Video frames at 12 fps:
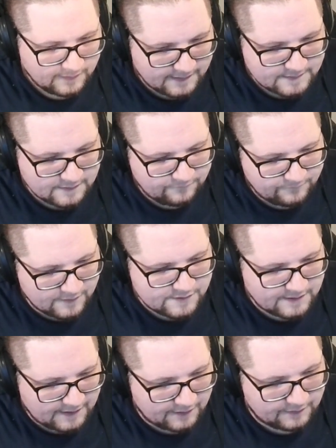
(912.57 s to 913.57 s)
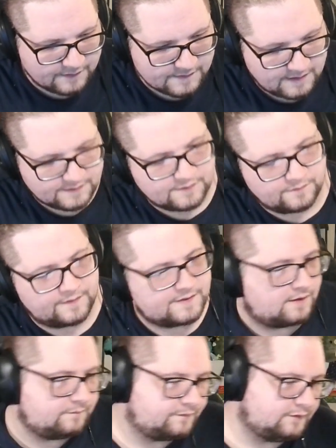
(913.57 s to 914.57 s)
Get to go first again, because that's always
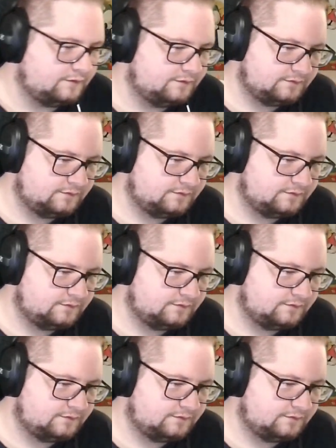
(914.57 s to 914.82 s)
helpful.